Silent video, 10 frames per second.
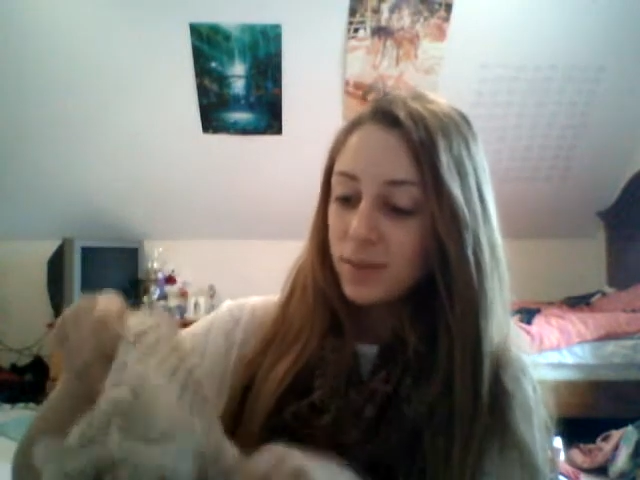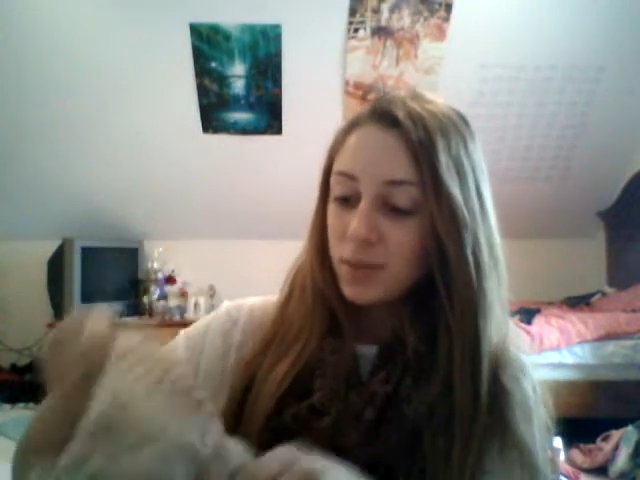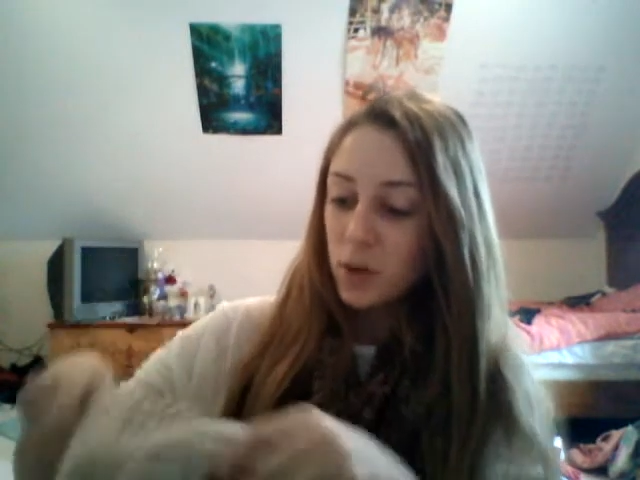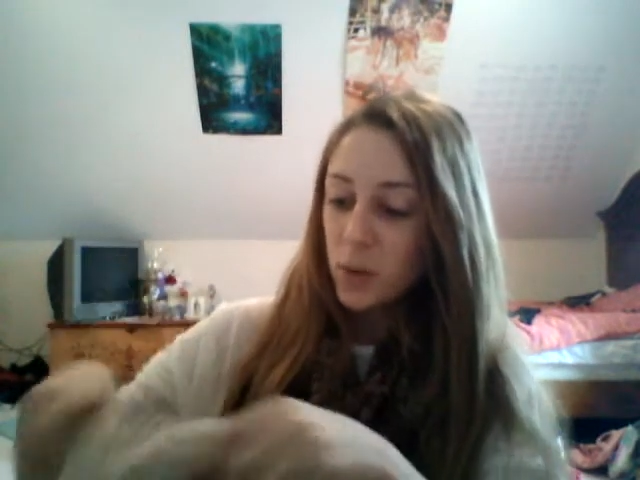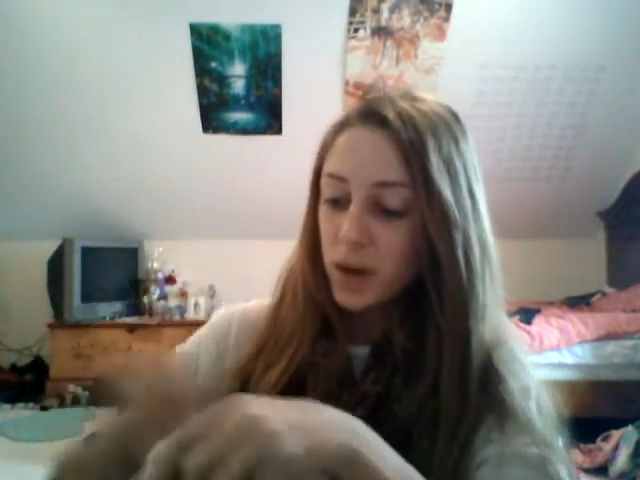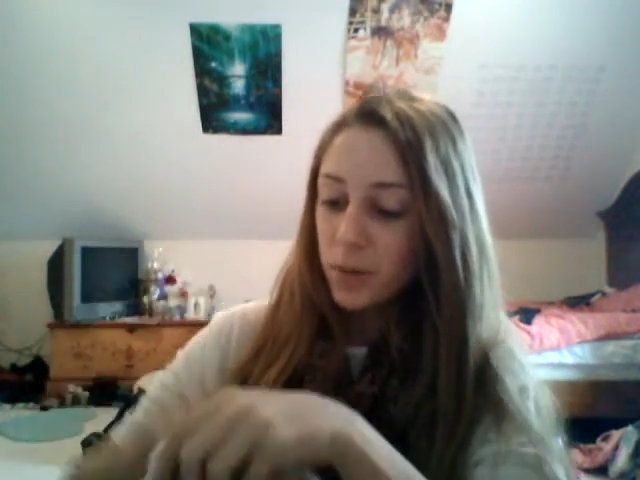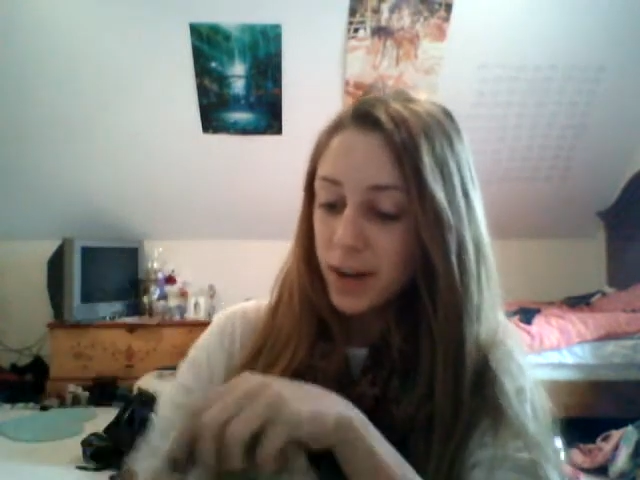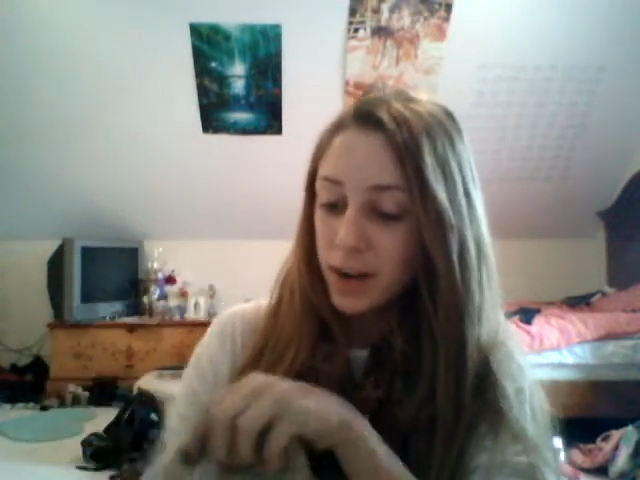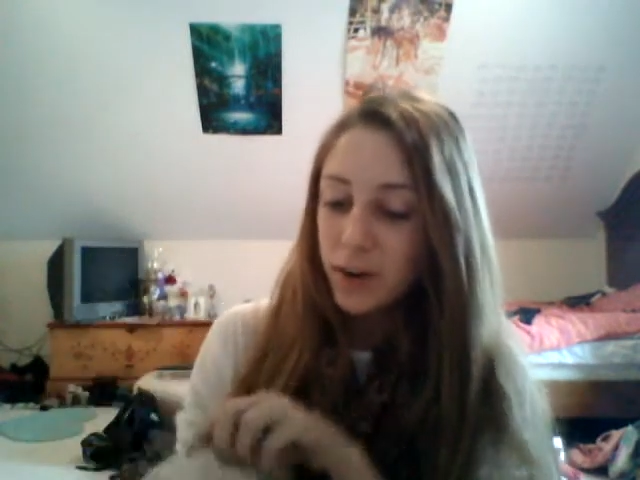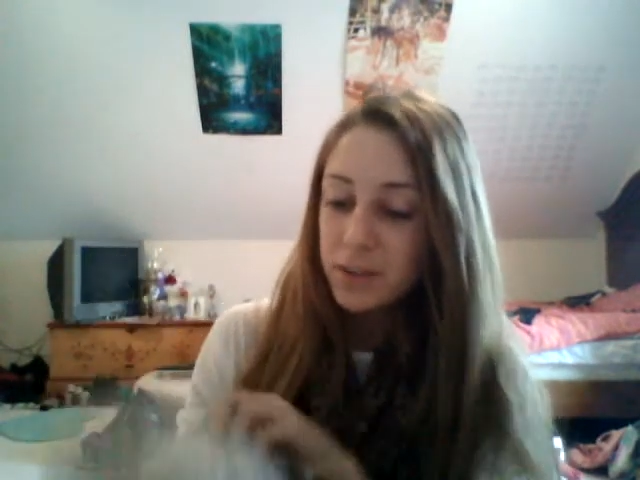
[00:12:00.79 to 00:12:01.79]
I'm going to wear it
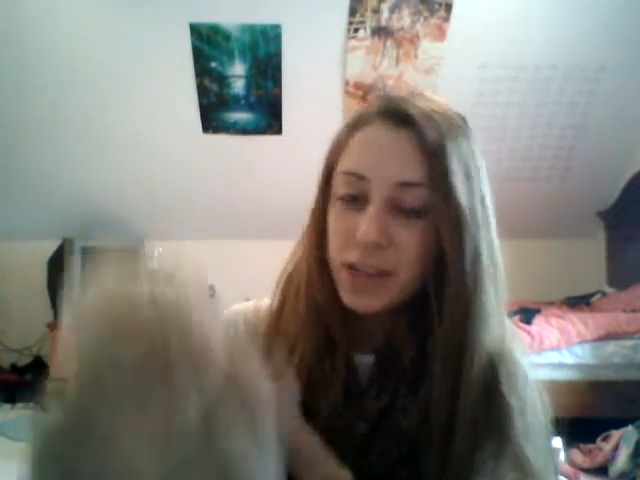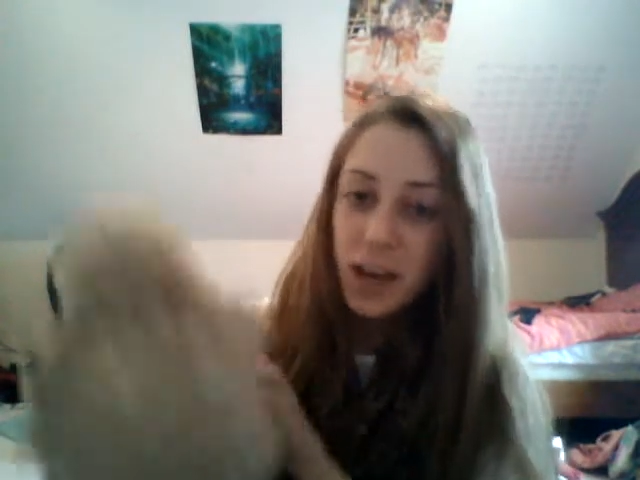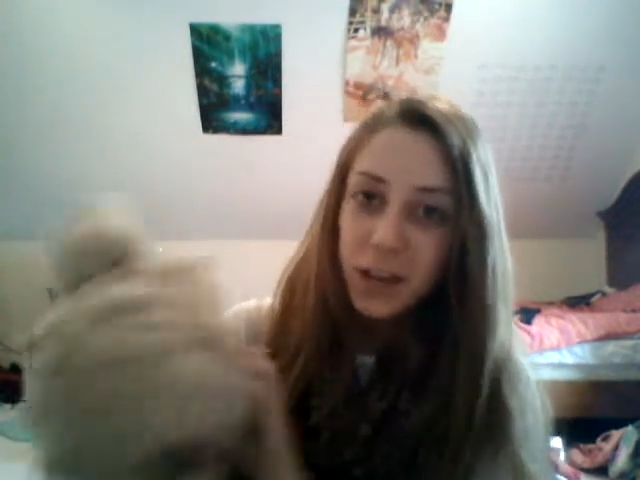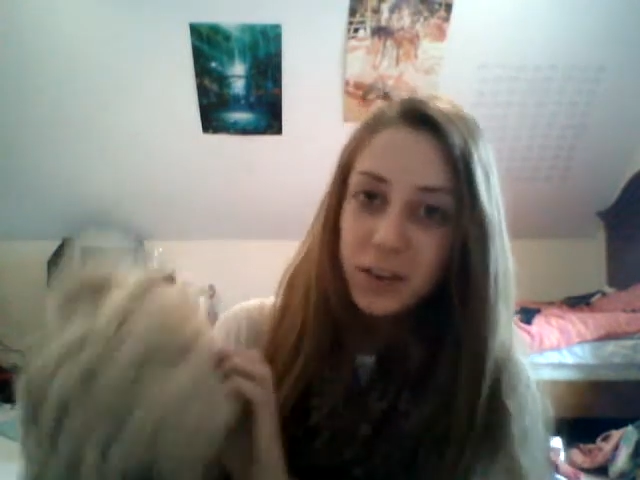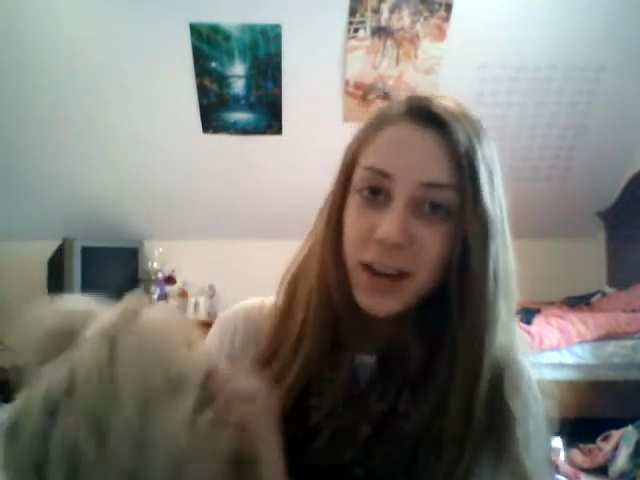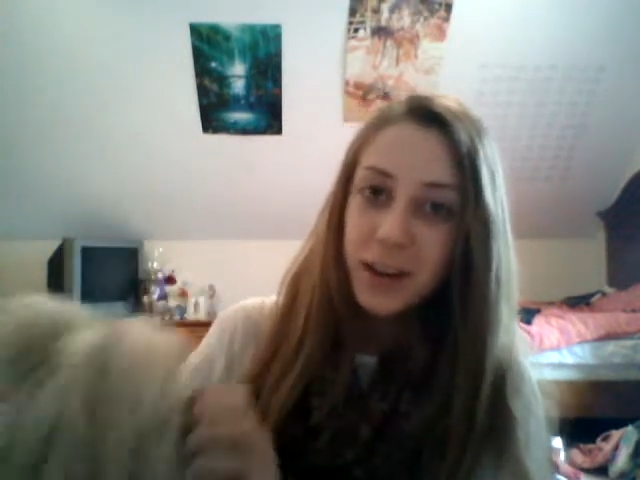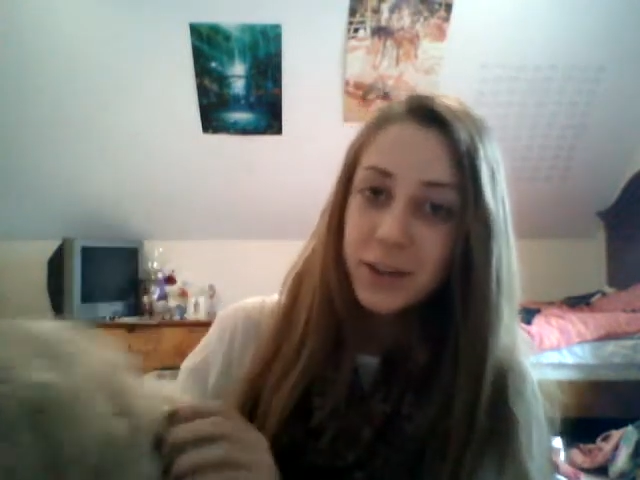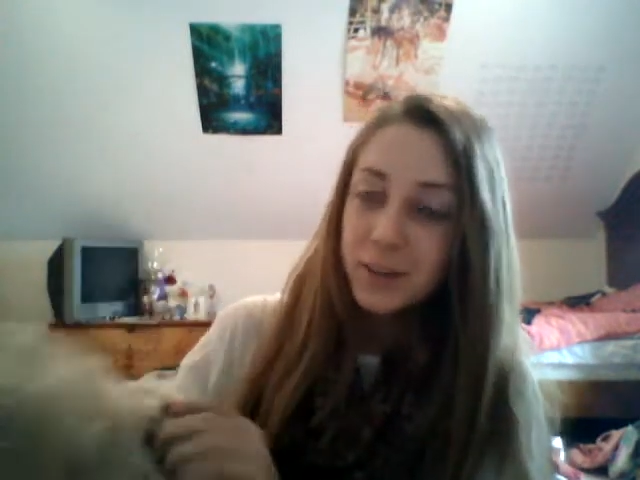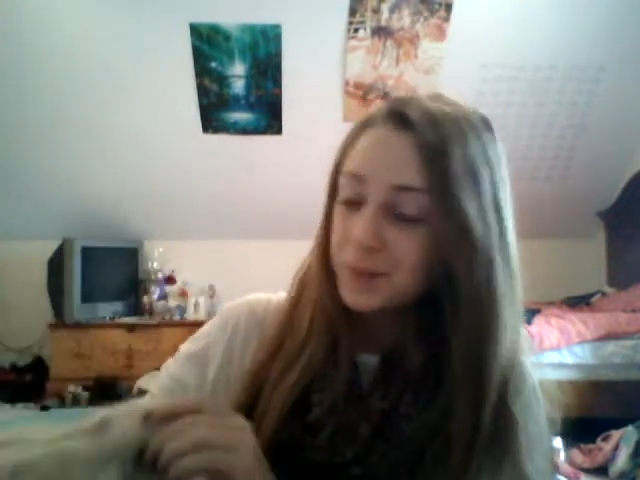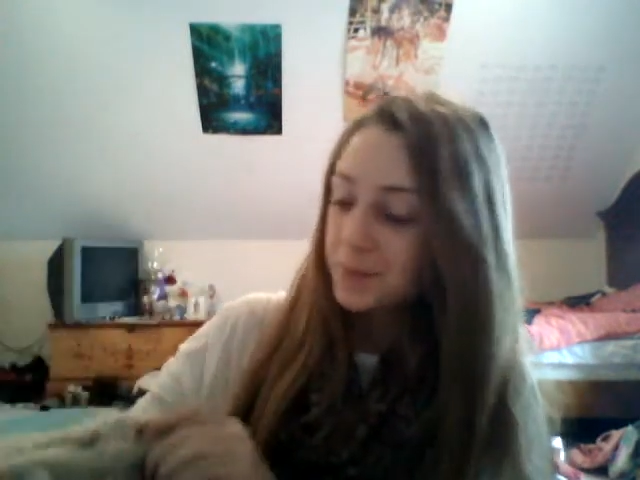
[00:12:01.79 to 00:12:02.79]
when I go out to
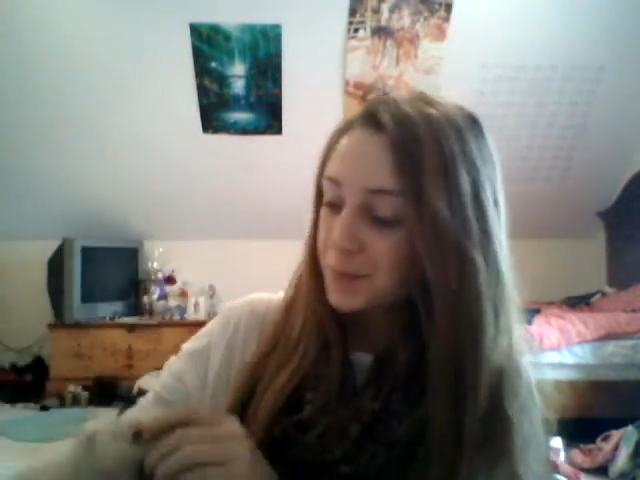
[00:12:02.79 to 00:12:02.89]
Colorado.